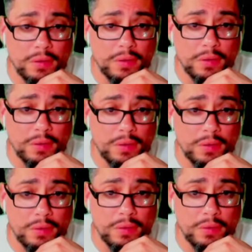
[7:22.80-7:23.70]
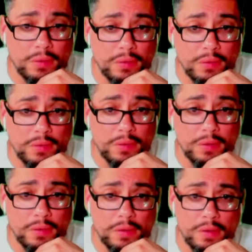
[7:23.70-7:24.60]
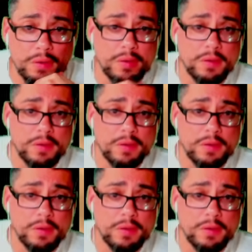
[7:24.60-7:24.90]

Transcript: [no speech]